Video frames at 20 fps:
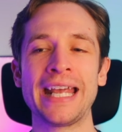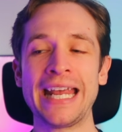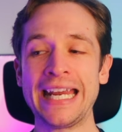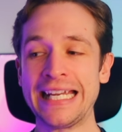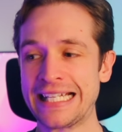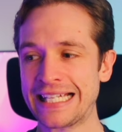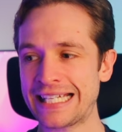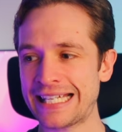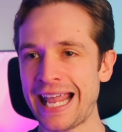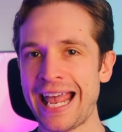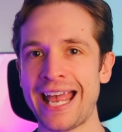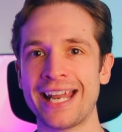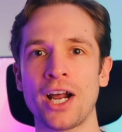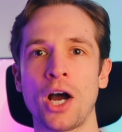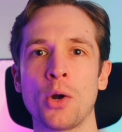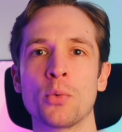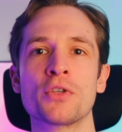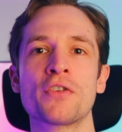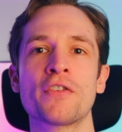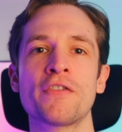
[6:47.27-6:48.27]
Instead,
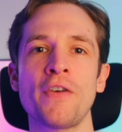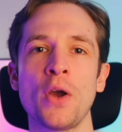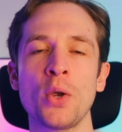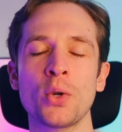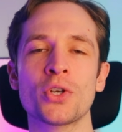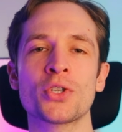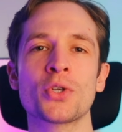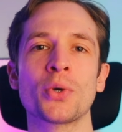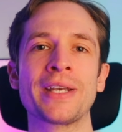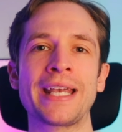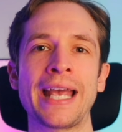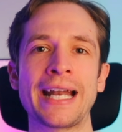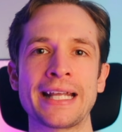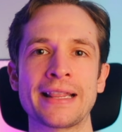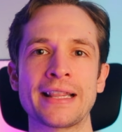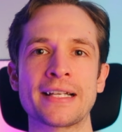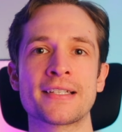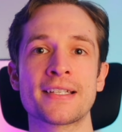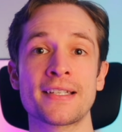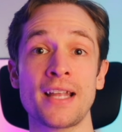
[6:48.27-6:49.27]
I was focused on
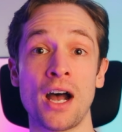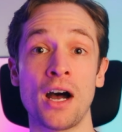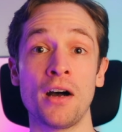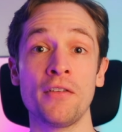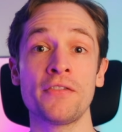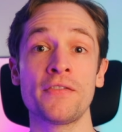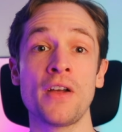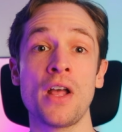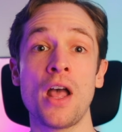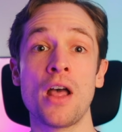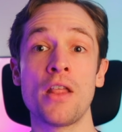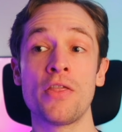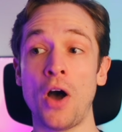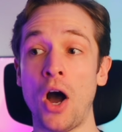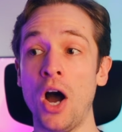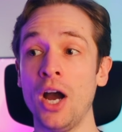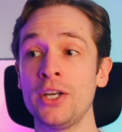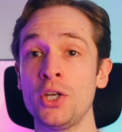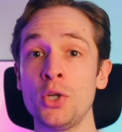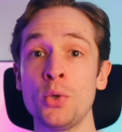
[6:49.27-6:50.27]
getting the stuff that
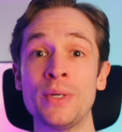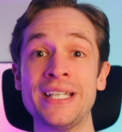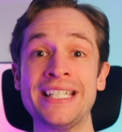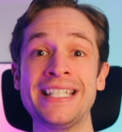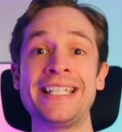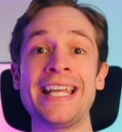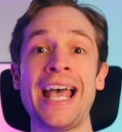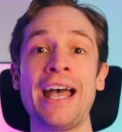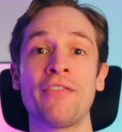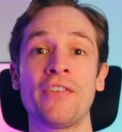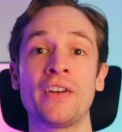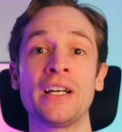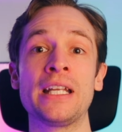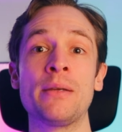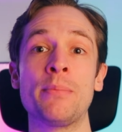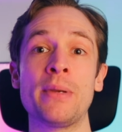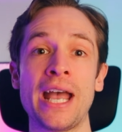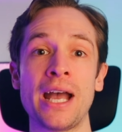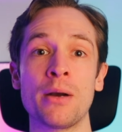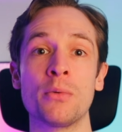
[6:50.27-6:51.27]
I knew would
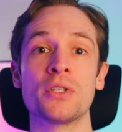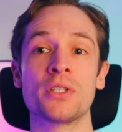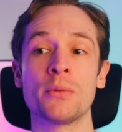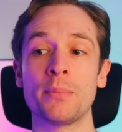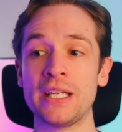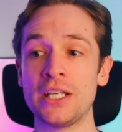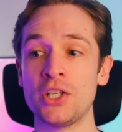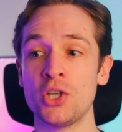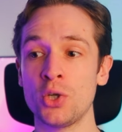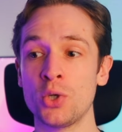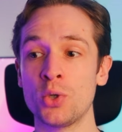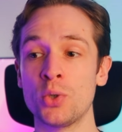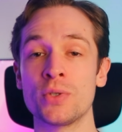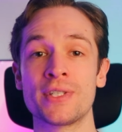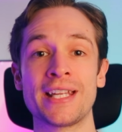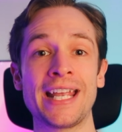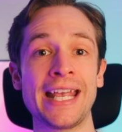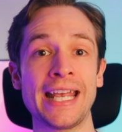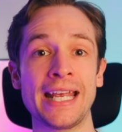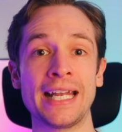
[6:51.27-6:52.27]
definitely be able to be
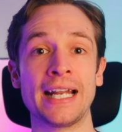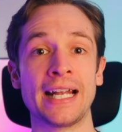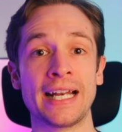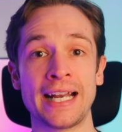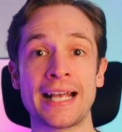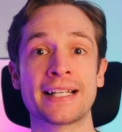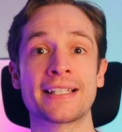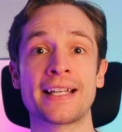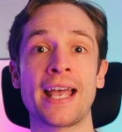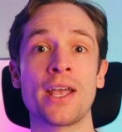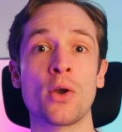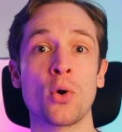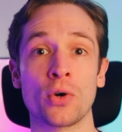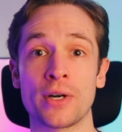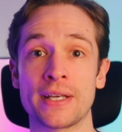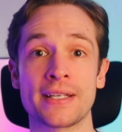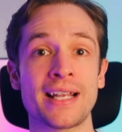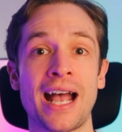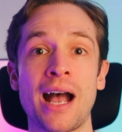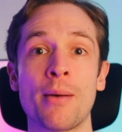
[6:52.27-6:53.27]
used in an essay or
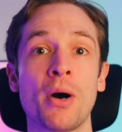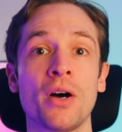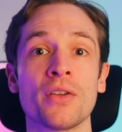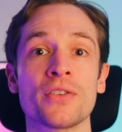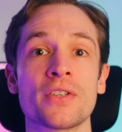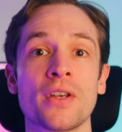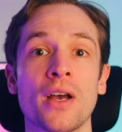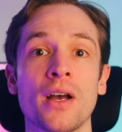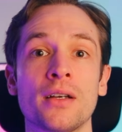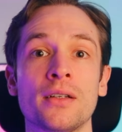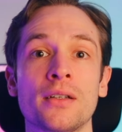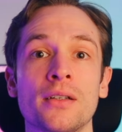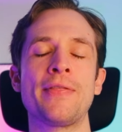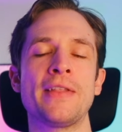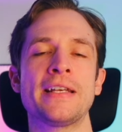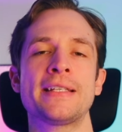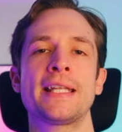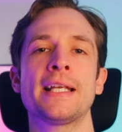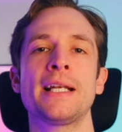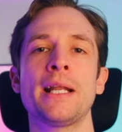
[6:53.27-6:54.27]
an exam answer. And
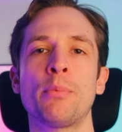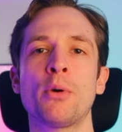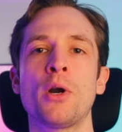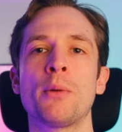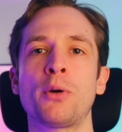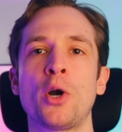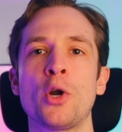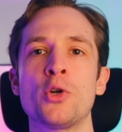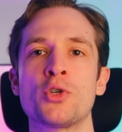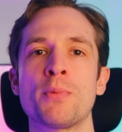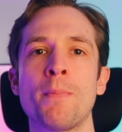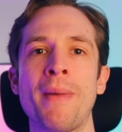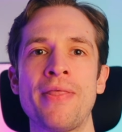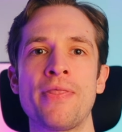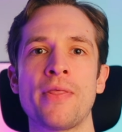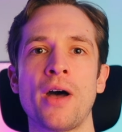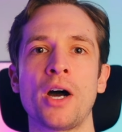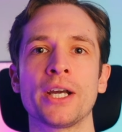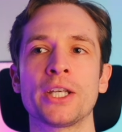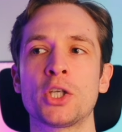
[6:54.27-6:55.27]
this deliberate approach
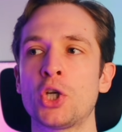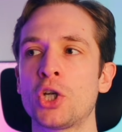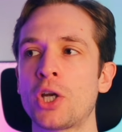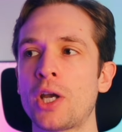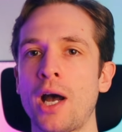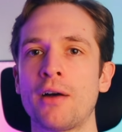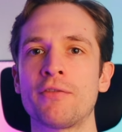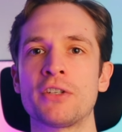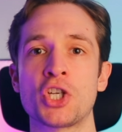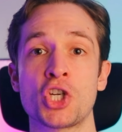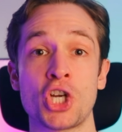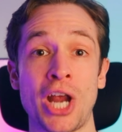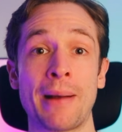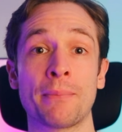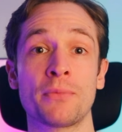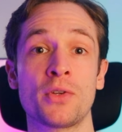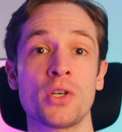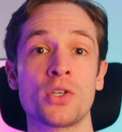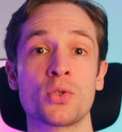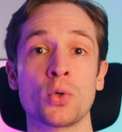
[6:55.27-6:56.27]
meant that I could cover
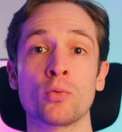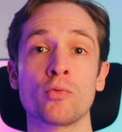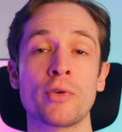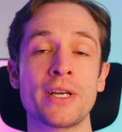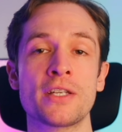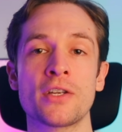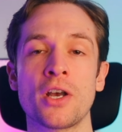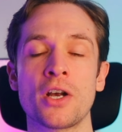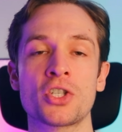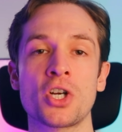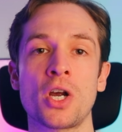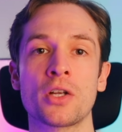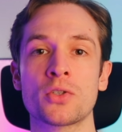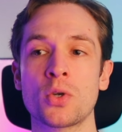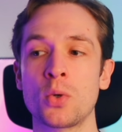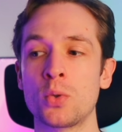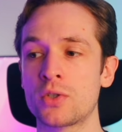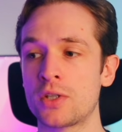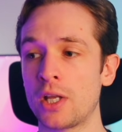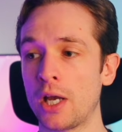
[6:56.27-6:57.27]
chapters or research
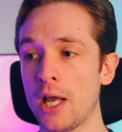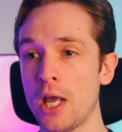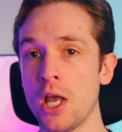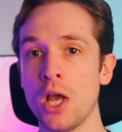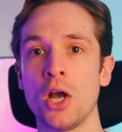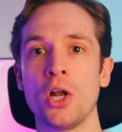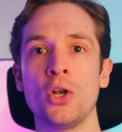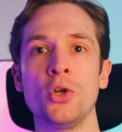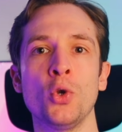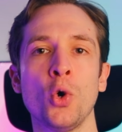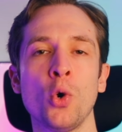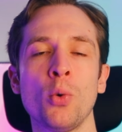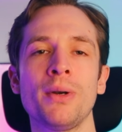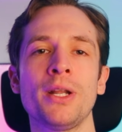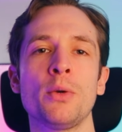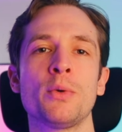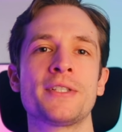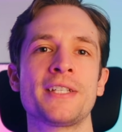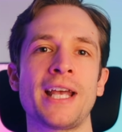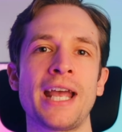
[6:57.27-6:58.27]
articles that
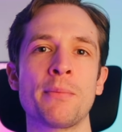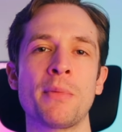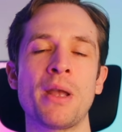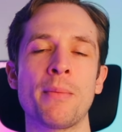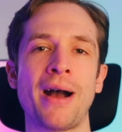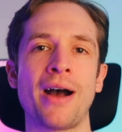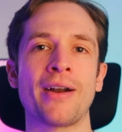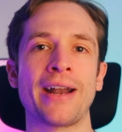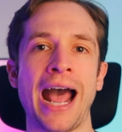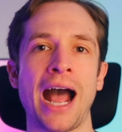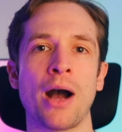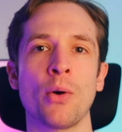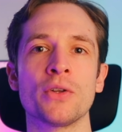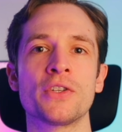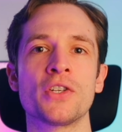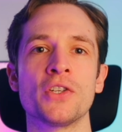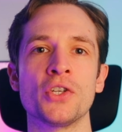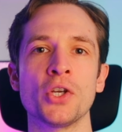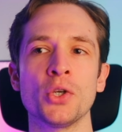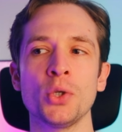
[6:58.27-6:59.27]
normally would take me about an hour
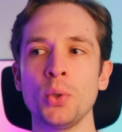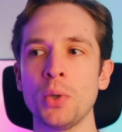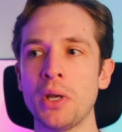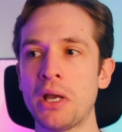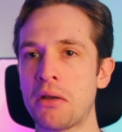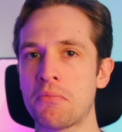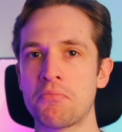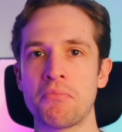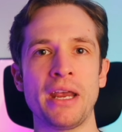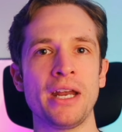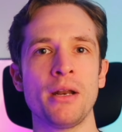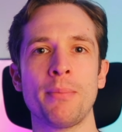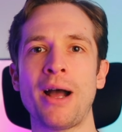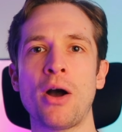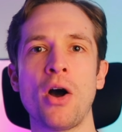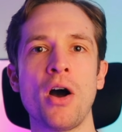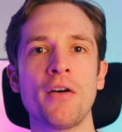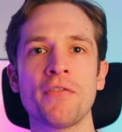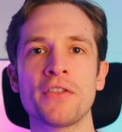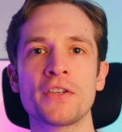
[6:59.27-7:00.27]
to do in
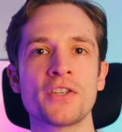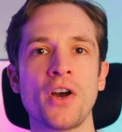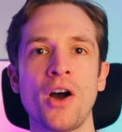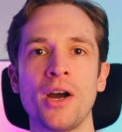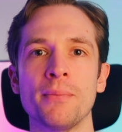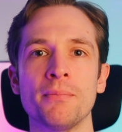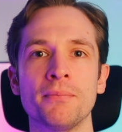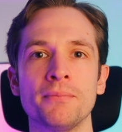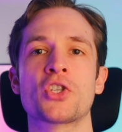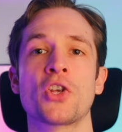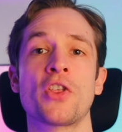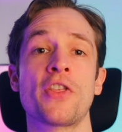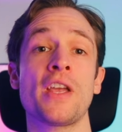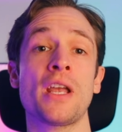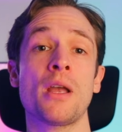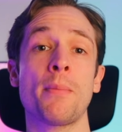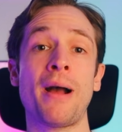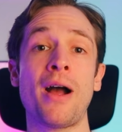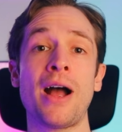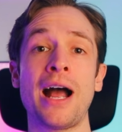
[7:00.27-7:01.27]
about half the time. So
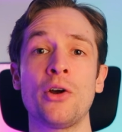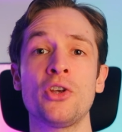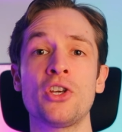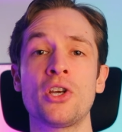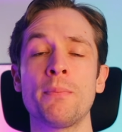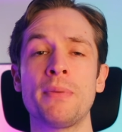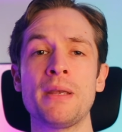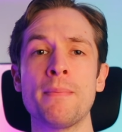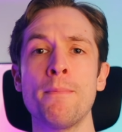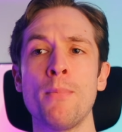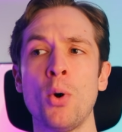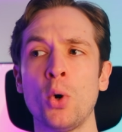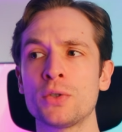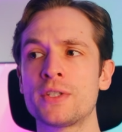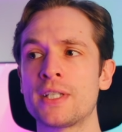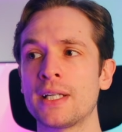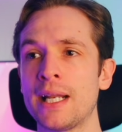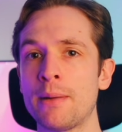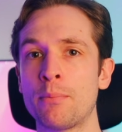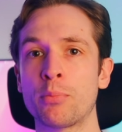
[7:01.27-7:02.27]
think about how you can be more
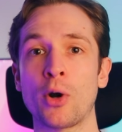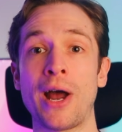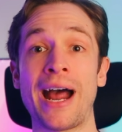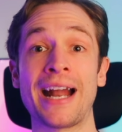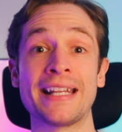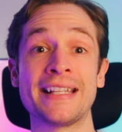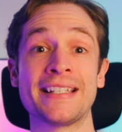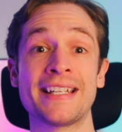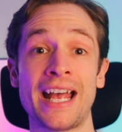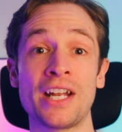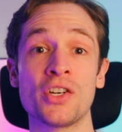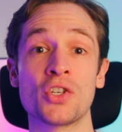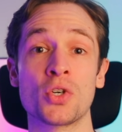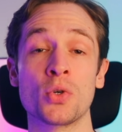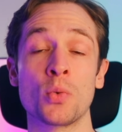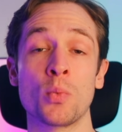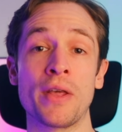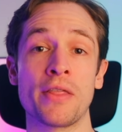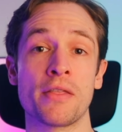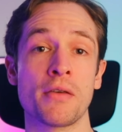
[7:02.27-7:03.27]
deliberate and
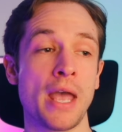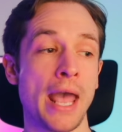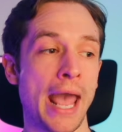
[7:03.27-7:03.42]
intentional with